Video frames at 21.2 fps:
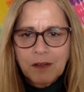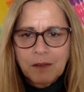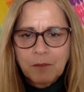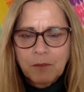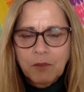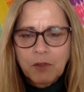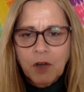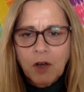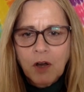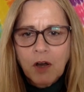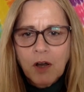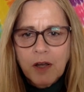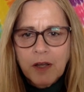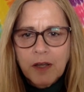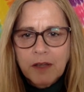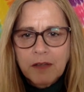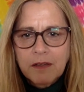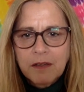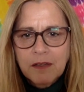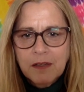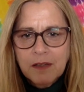
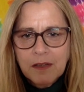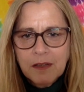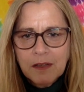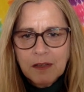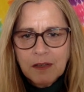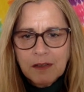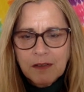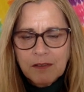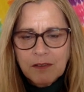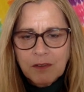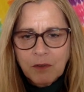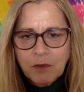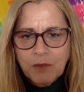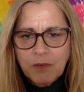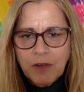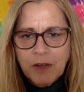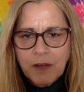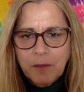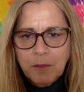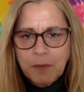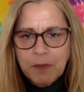tired? So we've
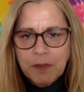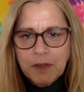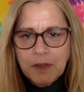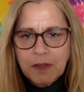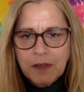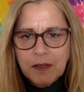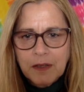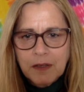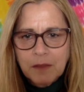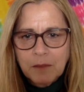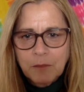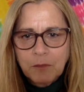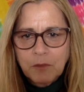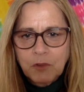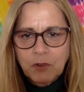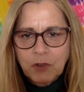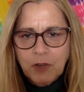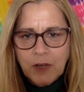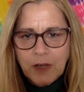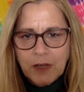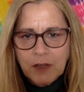had a big
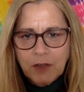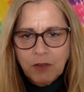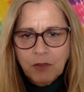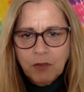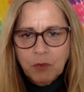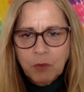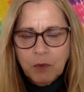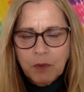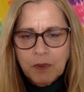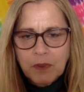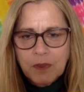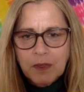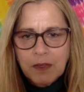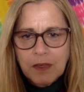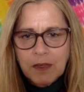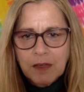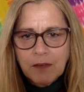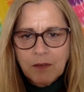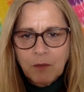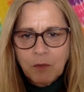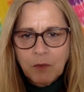change with
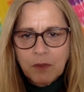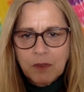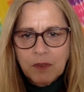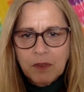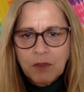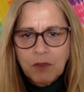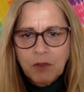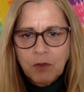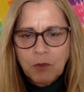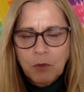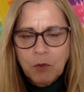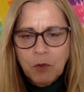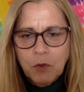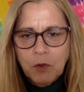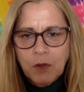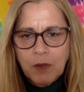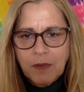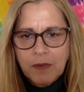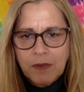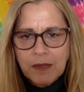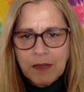the new moon
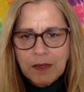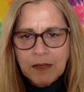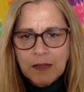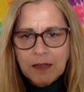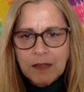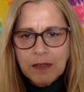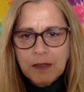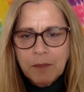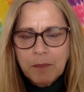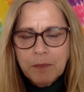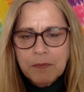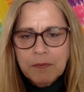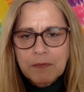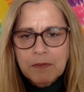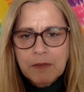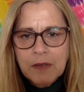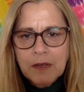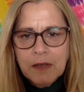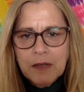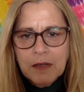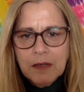and the eclipse.
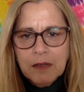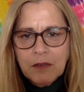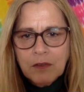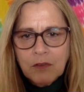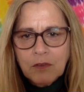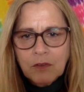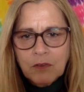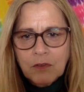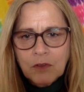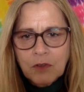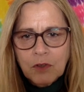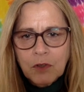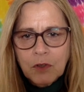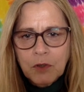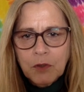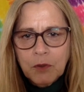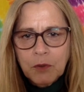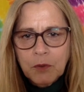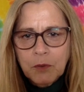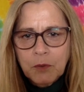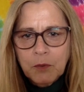
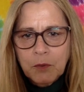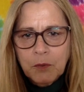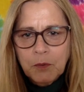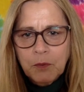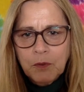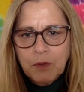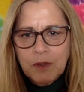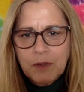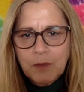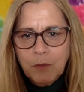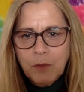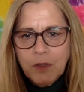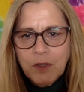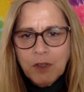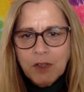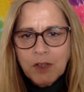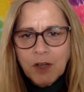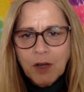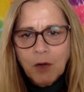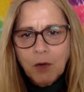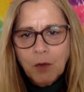So when you
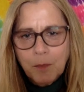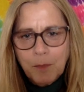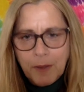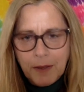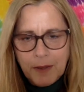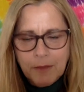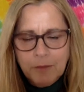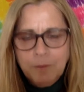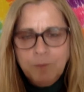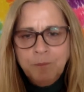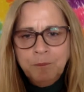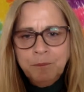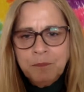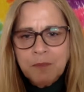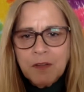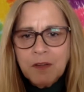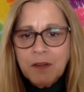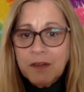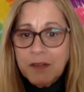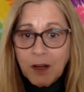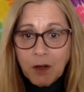know about
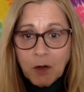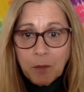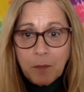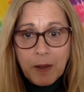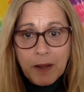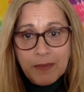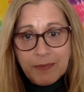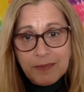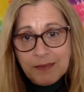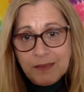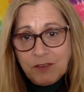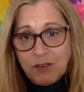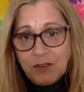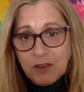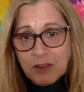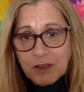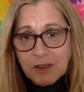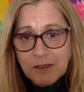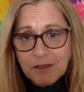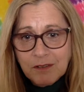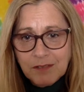know about this, you
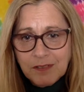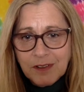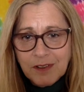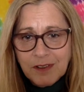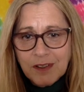can